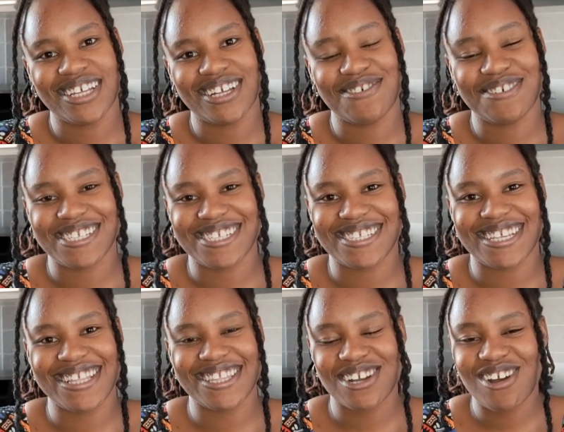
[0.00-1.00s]
was
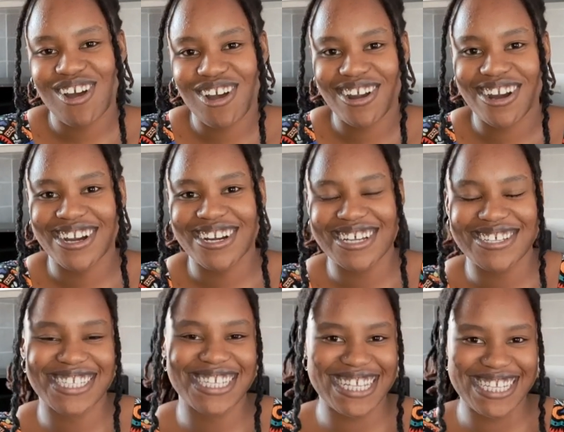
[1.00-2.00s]
in the car, I
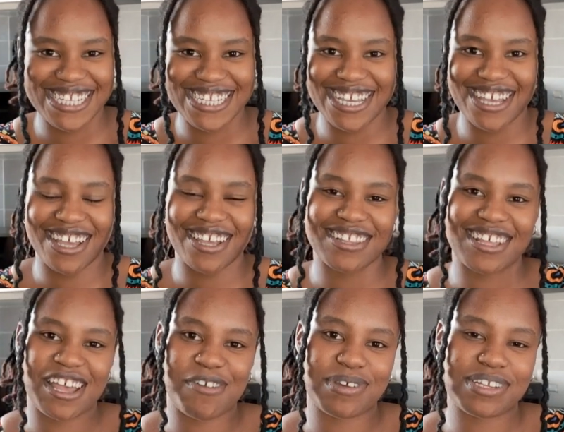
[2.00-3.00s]
was testing,
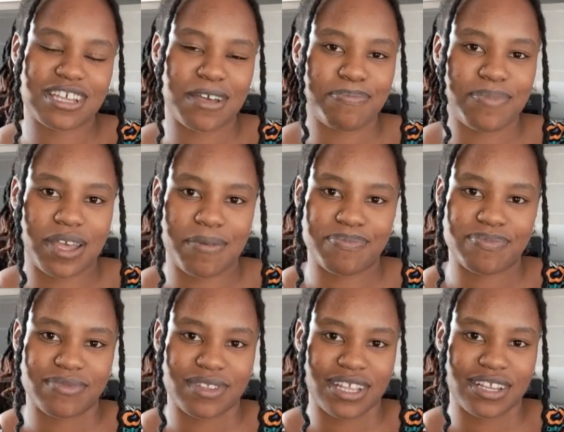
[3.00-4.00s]
I went up
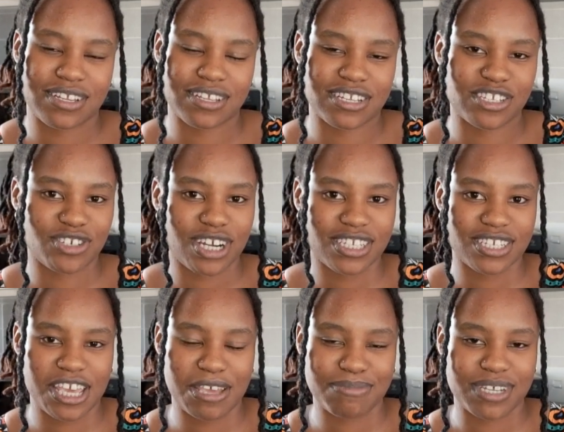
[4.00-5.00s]
and the instructor
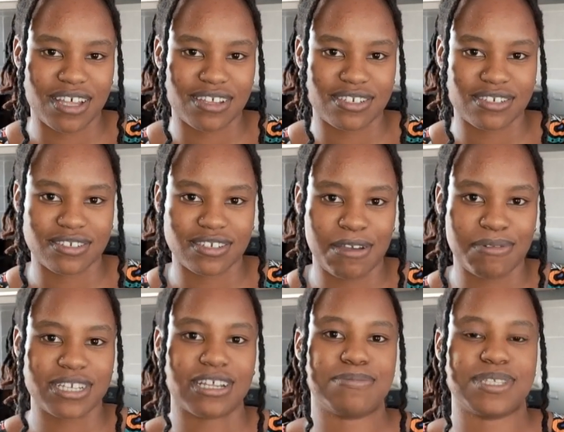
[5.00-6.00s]
came down. I
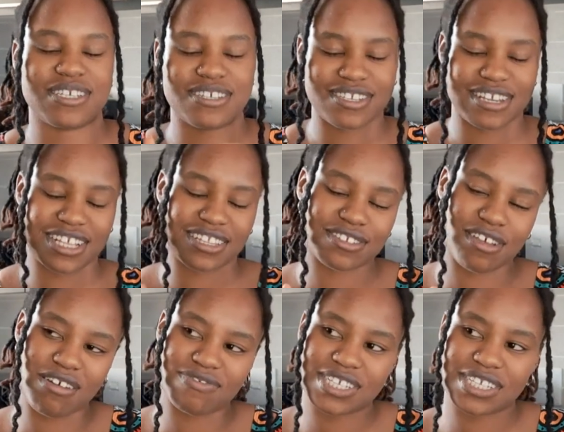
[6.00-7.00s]
went upstairs, like this
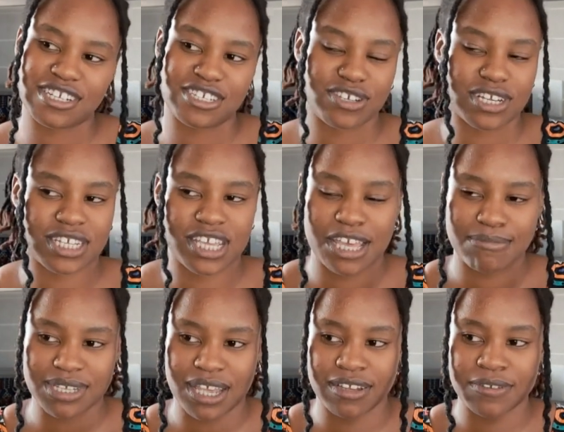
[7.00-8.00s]
office, the instructor came
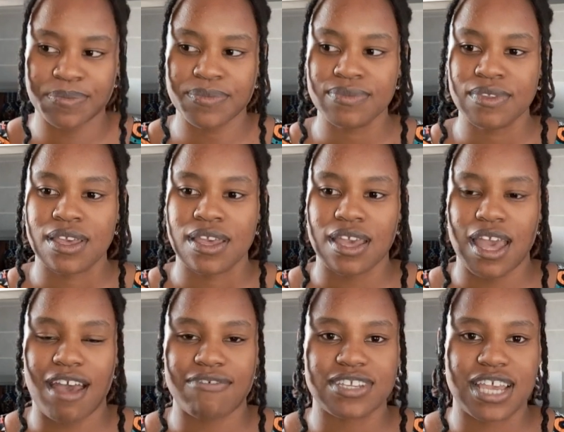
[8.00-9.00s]
down
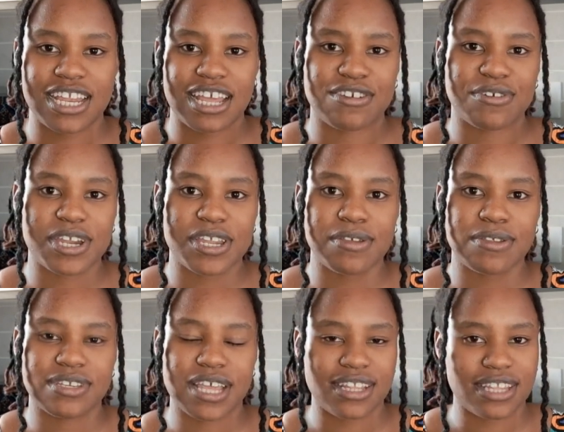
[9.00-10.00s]
after, and I'd already
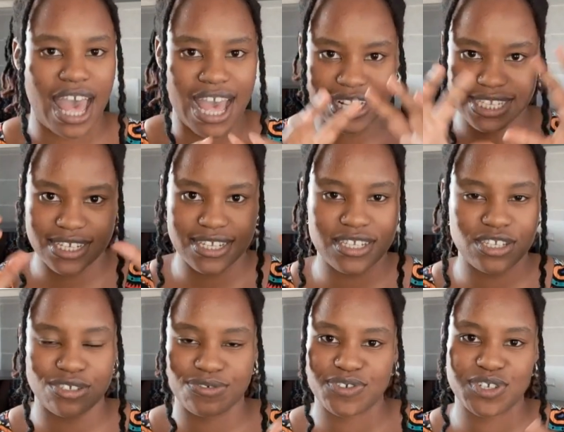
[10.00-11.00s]
done the eye test. So
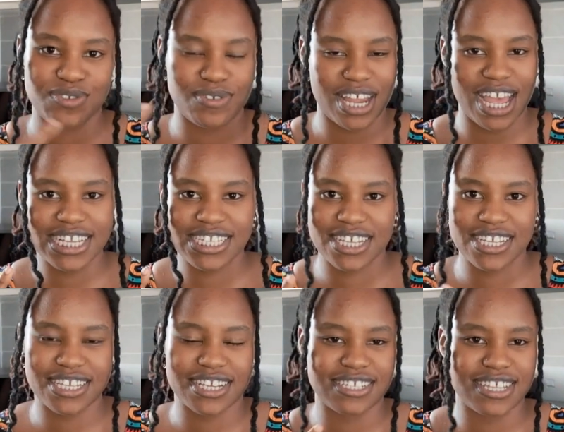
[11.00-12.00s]
you first do an eye
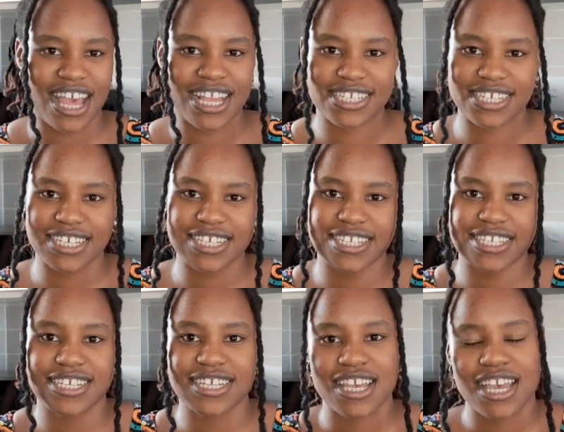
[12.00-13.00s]
test. I did the eye
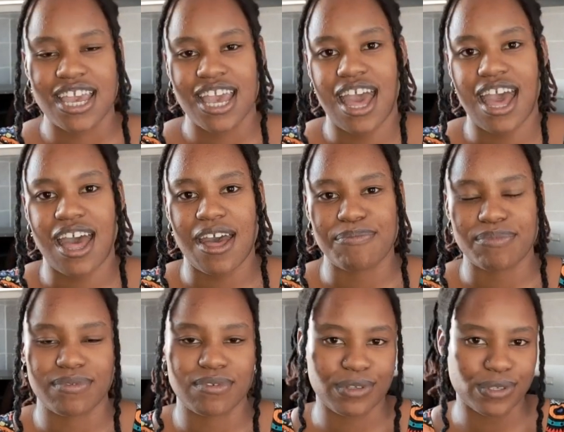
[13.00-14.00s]
test, it
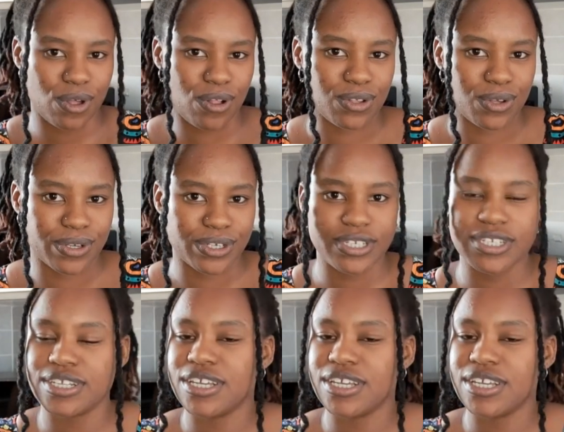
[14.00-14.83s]
was all good,